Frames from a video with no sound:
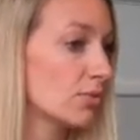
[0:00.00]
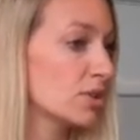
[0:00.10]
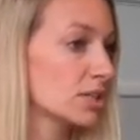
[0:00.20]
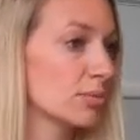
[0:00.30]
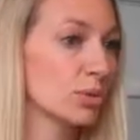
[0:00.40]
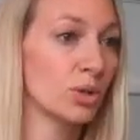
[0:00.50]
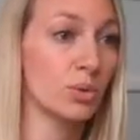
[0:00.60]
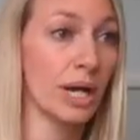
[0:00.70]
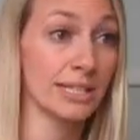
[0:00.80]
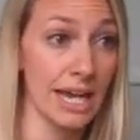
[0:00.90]
for example,
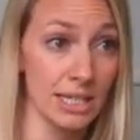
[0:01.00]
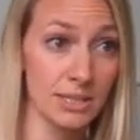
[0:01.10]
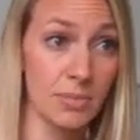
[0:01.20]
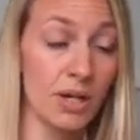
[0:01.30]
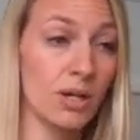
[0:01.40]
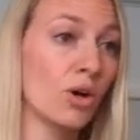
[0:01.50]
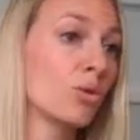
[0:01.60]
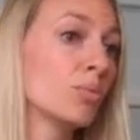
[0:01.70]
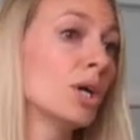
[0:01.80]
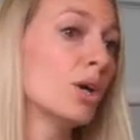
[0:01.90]
who had asthma
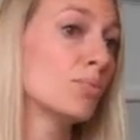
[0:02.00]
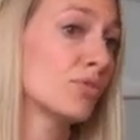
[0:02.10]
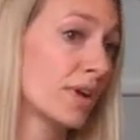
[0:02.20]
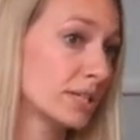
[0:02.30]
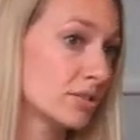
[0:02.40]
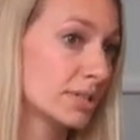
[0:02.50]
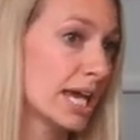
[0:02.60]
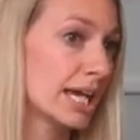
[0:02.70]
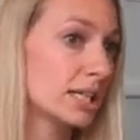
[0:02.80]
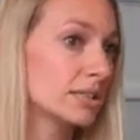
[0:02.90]
on preventer
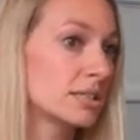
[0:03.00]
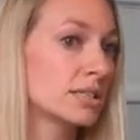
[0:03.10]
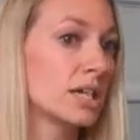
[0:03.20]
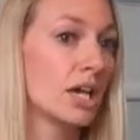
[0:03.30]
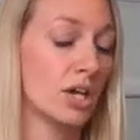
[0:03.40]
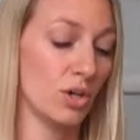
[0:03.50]
inhalers,